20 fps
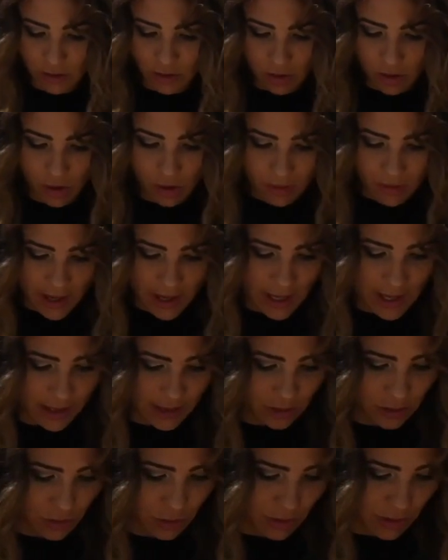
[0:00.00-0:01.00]
go ahead
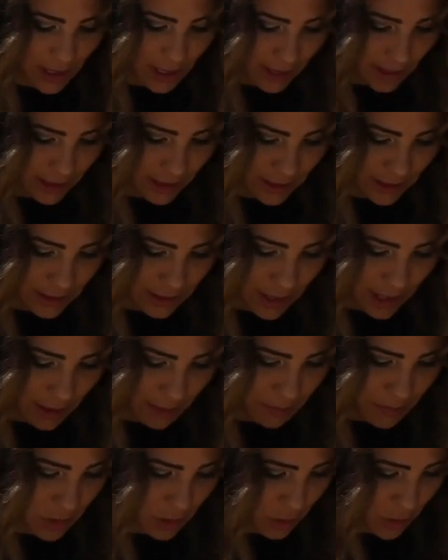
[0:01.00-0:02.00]
and do that. It is
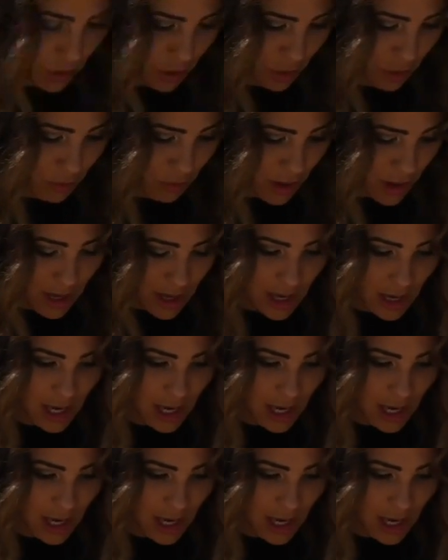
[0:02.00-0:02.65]
up to you.